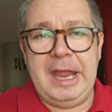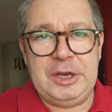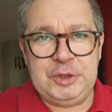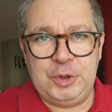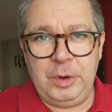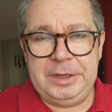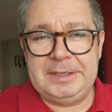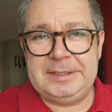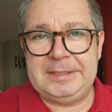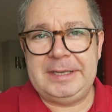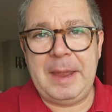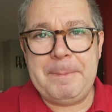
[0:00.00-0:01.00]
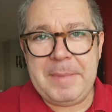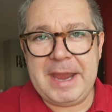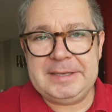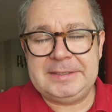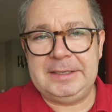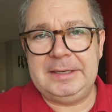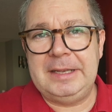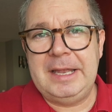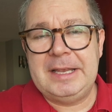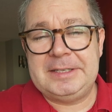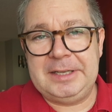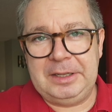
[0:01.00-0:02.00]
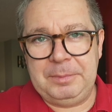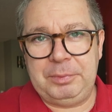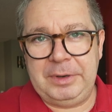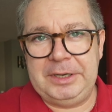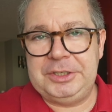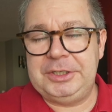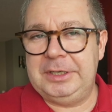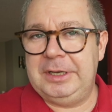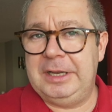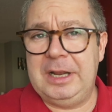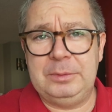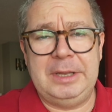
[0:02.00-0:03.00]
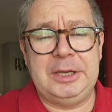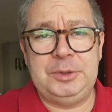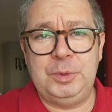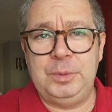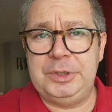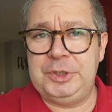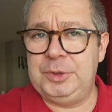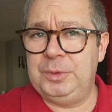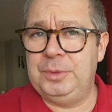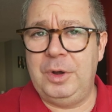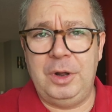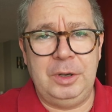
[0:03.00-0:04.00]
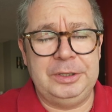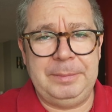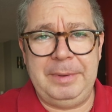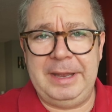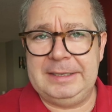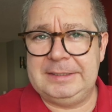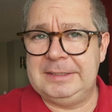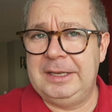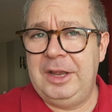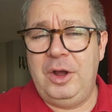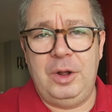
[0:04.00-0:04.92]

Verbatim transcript: Enjoy this amazing celebration and I would like to wish you all the best,